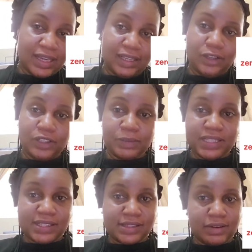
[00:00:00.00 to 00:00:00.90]
in other
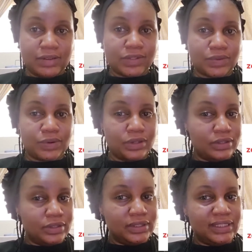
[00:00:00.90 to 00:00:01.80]
places around the
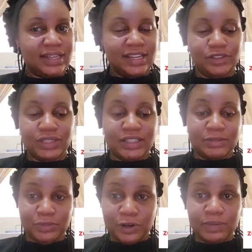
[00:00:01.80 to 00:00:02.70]
world, I know that the
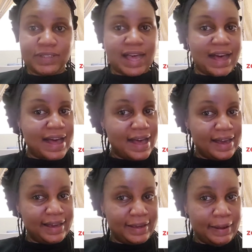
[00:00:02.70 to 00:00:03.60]
numbers are high.